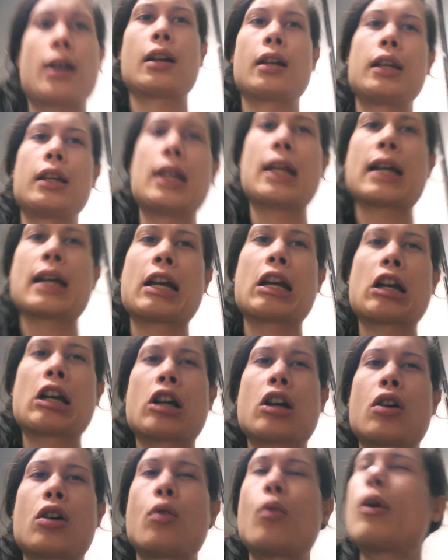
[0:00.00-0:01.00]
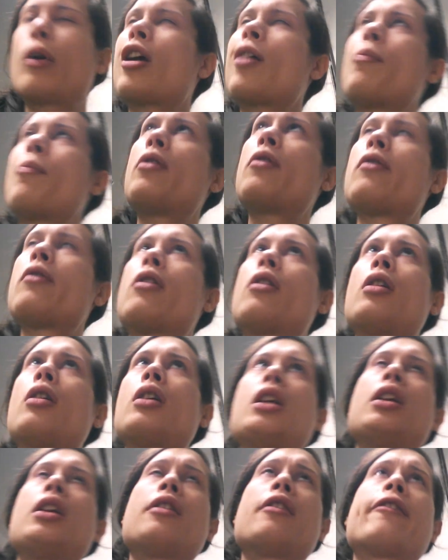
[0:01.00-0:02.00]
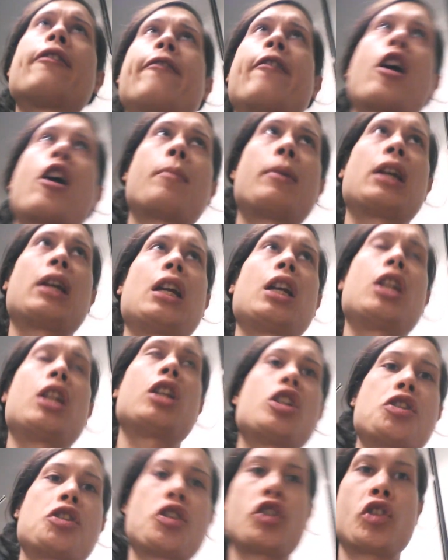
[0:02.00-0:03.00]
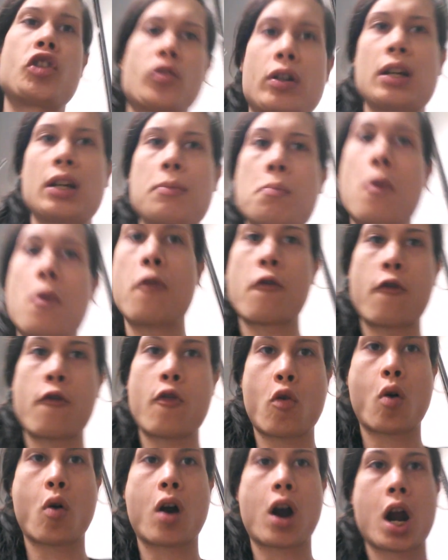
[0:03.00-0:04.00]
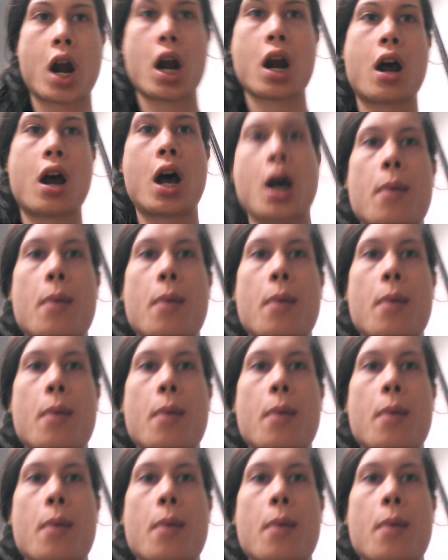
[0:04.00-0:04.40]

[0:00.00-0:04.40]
Now, where I've been in the farming industry before,